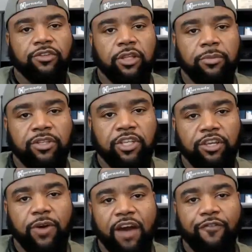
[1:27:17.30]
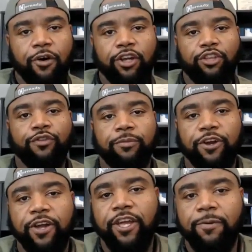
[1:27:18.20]
let me tell you, how far are you from there,
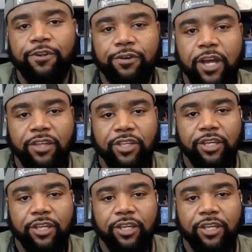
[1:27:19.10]
Hank? What are you guys like?